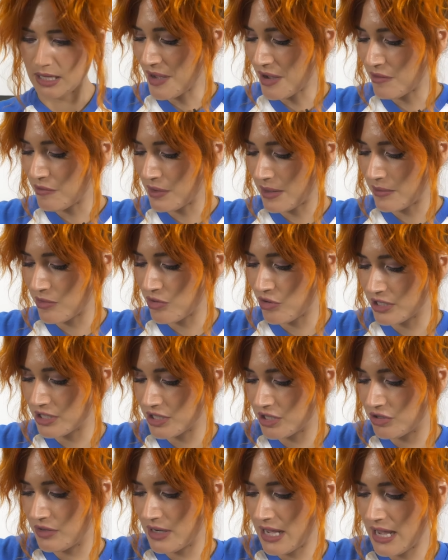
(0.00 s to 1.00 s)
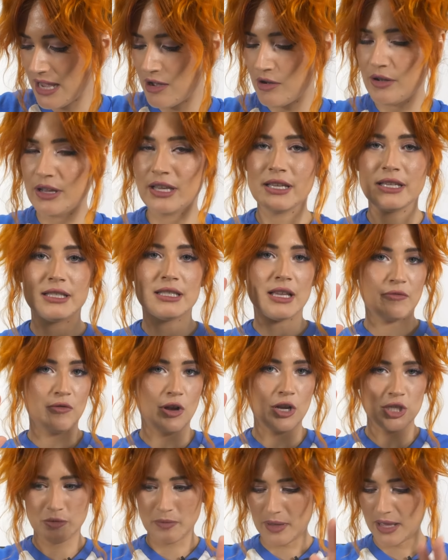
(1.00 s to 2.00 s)
But what I'm going to do now is I've
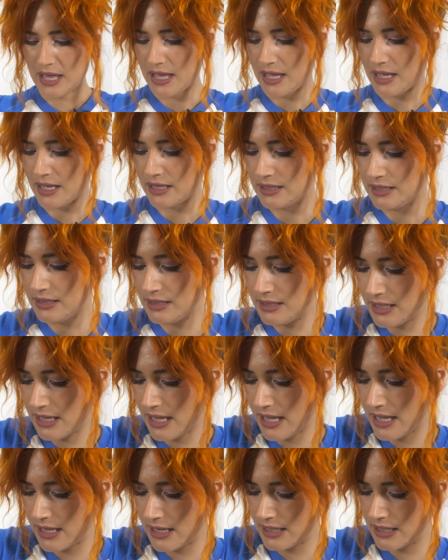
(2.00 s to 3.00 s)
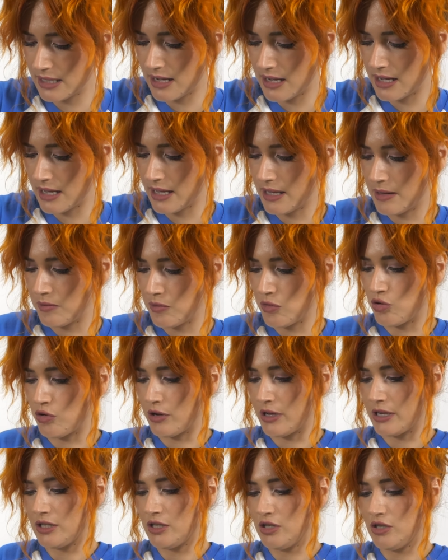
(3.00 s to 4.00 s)
washed my hands and I am
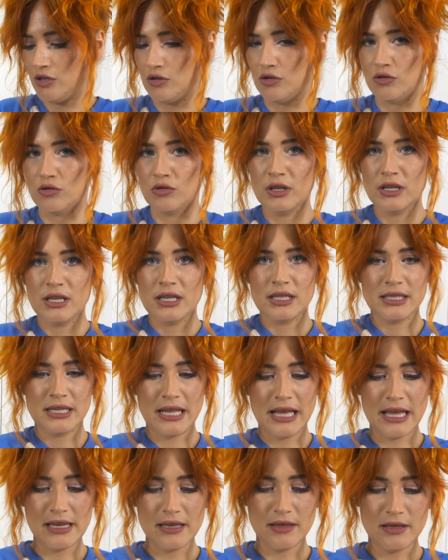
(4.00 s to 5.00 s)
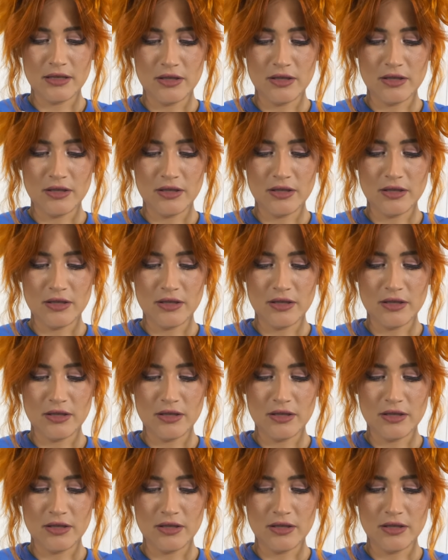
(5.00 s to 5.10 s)
going to take the